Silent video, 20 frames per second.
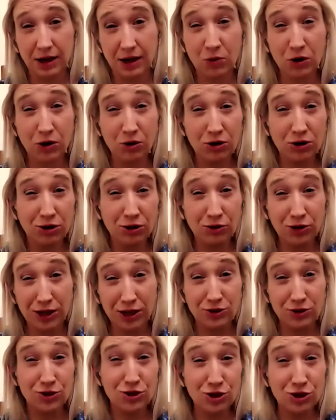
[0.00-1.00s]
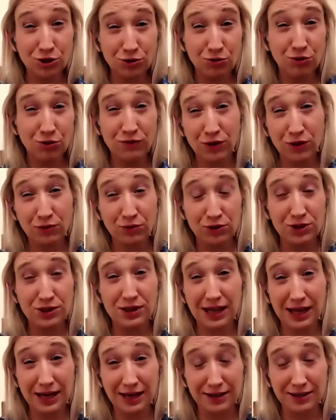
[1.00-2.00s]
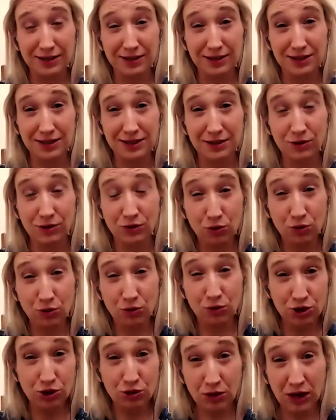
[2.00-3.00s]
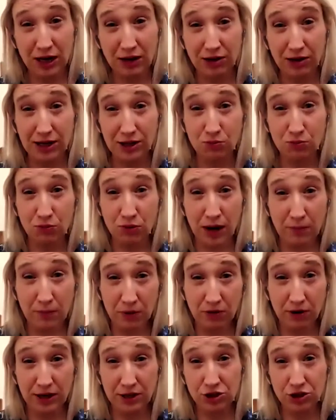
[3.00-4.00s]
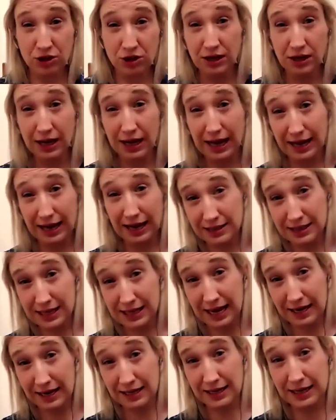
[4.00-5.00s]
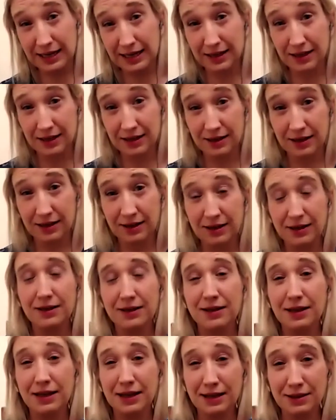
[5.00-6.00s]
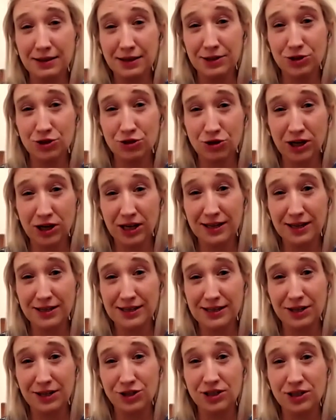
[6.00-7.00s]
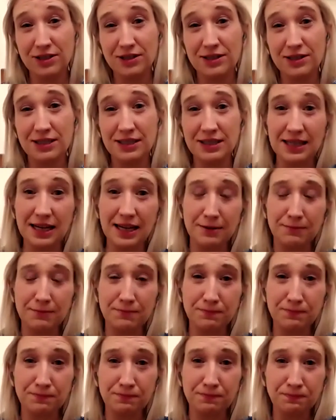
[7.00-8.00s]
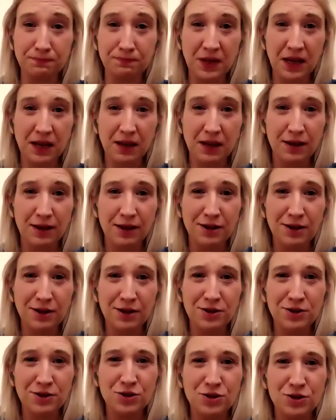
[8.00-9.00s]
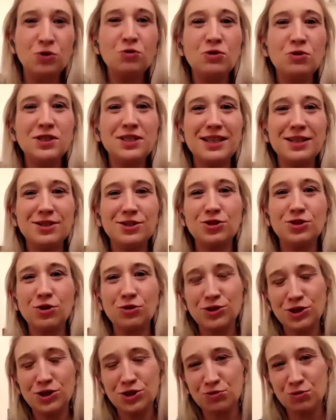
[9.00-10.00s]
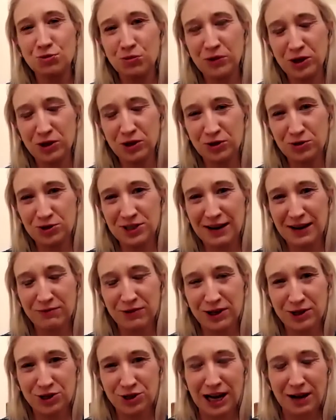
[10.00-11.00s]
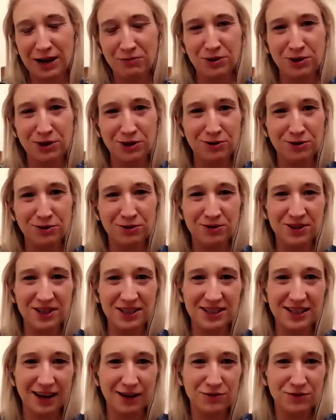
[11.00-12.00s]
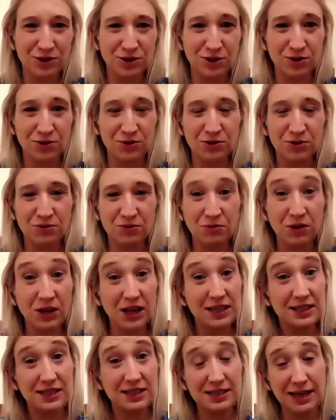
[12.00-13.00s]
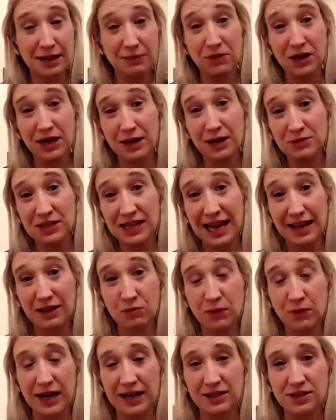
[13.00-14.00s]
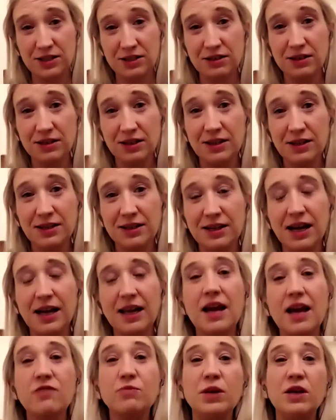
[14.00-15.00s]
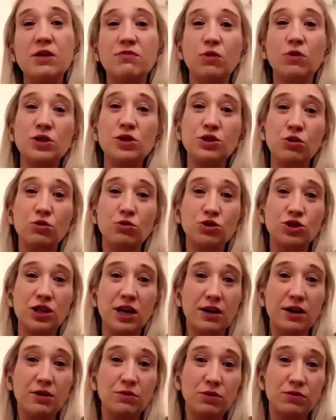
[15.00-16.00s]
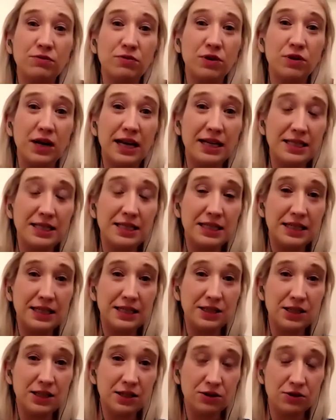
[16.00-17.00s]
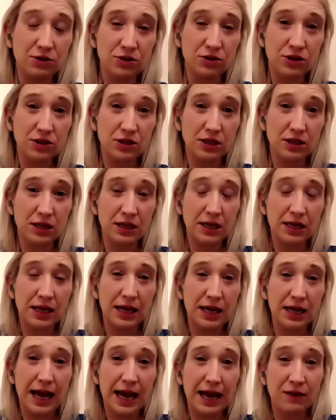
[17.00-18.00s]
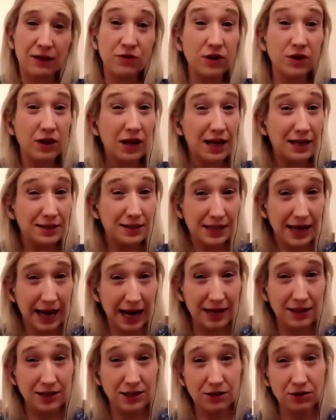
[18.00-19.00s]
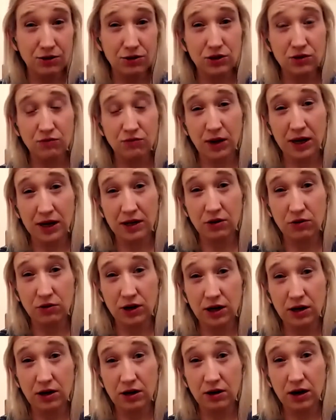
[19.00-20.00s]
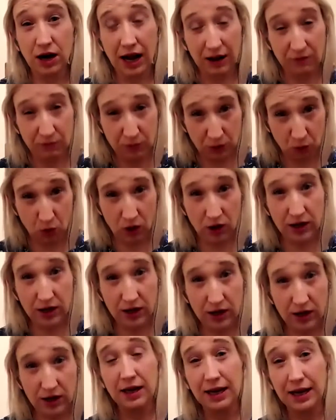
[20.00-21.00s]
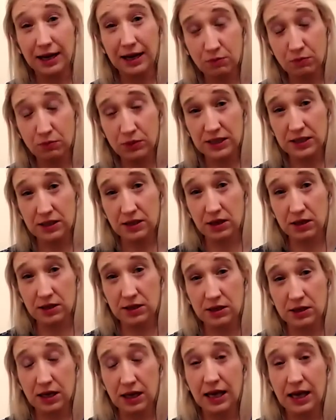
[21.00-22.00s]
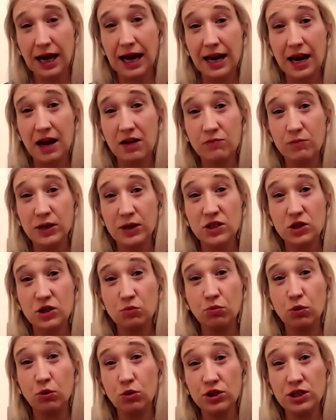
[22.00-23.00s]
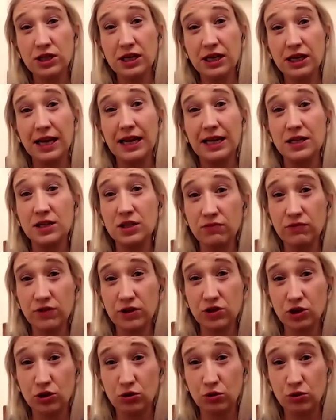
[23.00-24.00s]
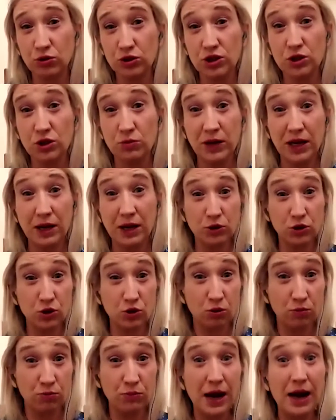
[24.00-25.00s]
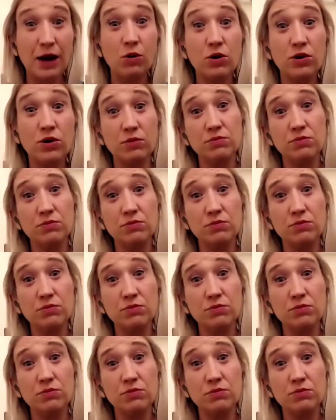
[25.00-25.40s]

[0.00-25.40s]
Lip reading: And we're going to look at 2 of those things, those 2 areas, preparation and technique, in this training session today. So who is this Scottish woman who's having a chat with you this afternoon? Well, as I said, my name's Cath Baxter, and I've been a voice coach now for 18 years. And for the last 10 years of my career, I've been working in business, and I've been supporting individuals to be able to empower